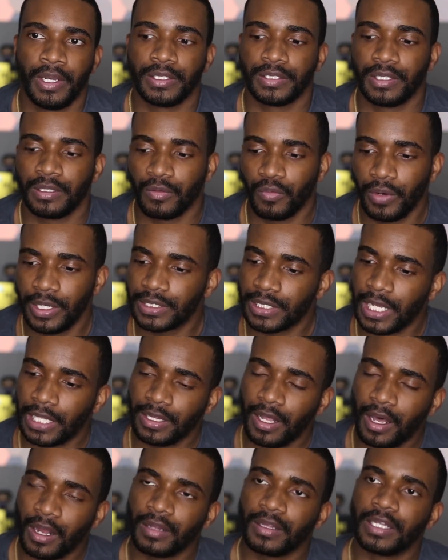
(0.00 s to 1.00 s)
See, the reason I
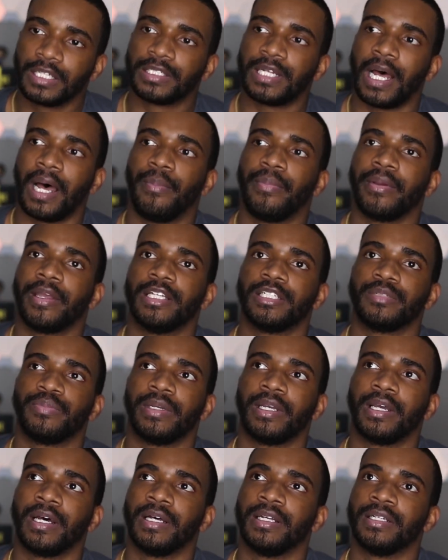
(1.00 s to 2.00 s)
thought of this topic is
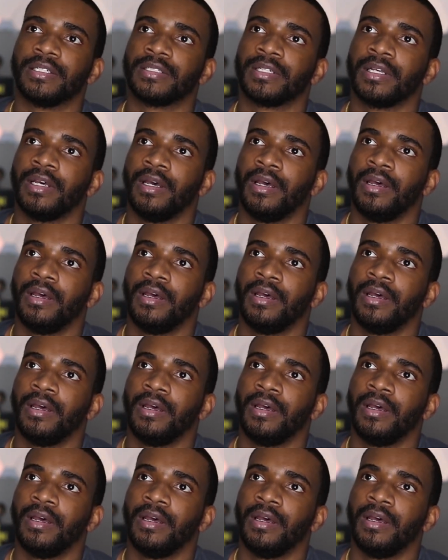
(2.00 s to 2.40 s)
because